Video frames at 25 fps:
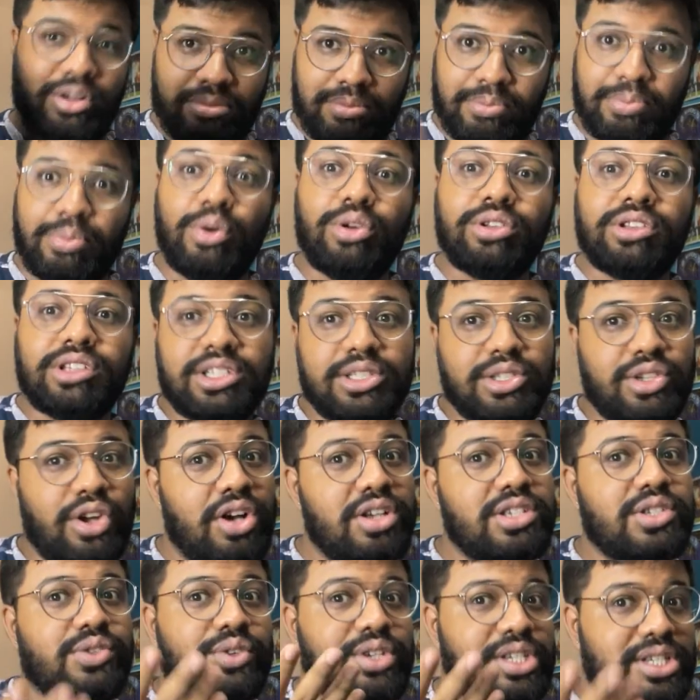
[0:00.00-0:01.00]
Both the
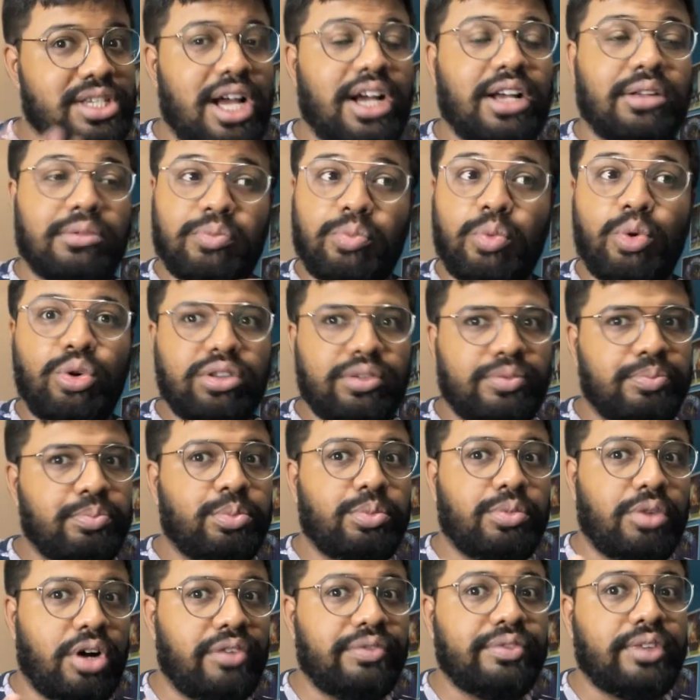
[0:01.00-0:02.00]
songs were sung, both
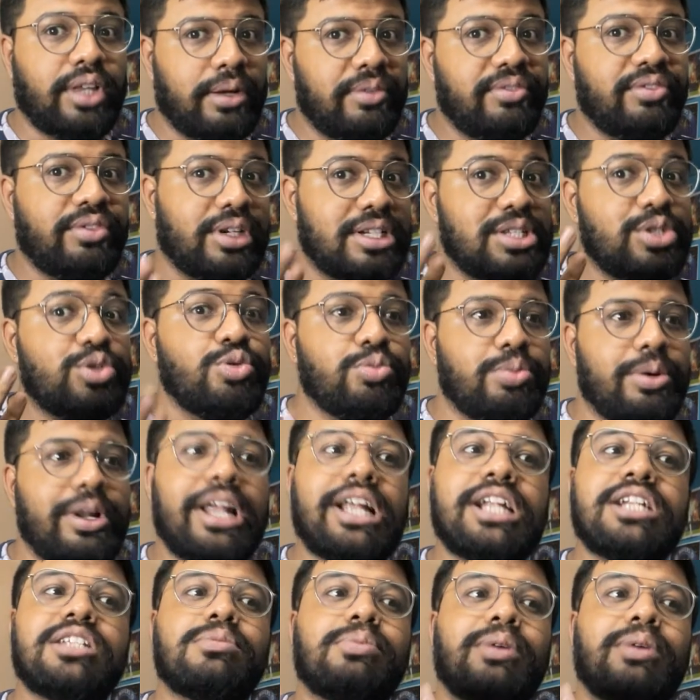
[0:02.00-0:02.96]
of them were super hits,